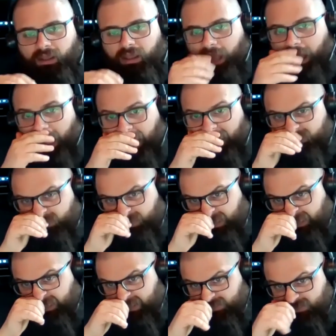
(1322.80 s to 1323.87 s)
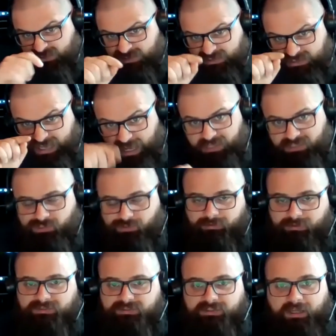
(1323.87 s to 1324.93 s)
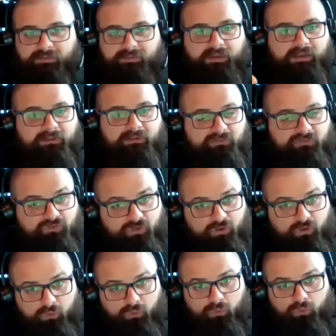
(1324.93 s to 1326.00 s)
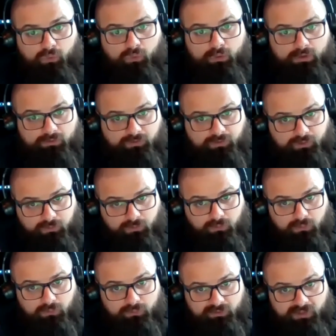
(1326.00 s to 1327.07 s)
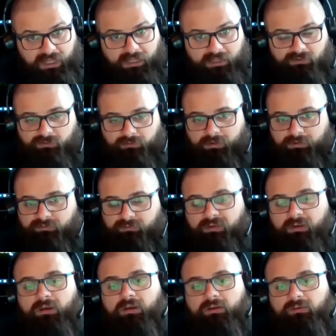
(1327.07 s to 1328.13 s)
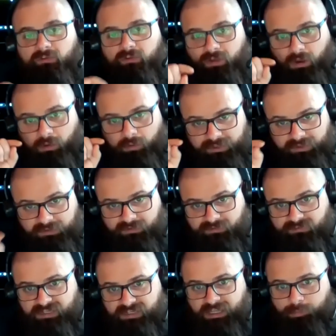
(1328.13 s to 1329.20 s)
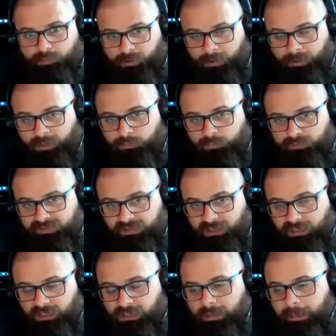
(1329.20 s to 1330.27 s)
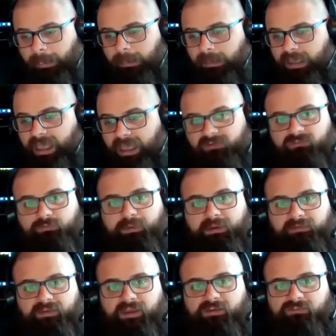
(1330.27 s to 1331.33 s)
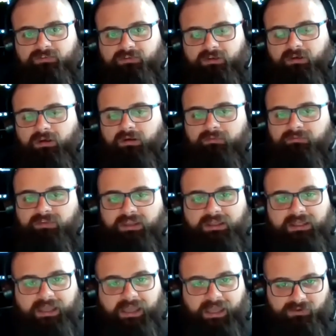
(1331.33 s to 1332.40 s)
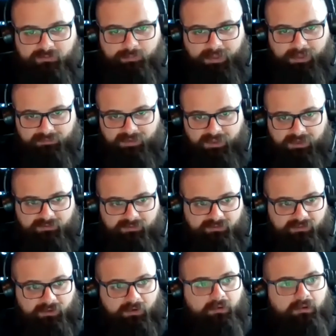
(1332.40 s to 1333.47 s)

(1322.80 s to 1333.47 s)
I think it's dangerous. I think it's too, too dangerous to go into this neighborhood with the expectation of getting cash paying tenants in there.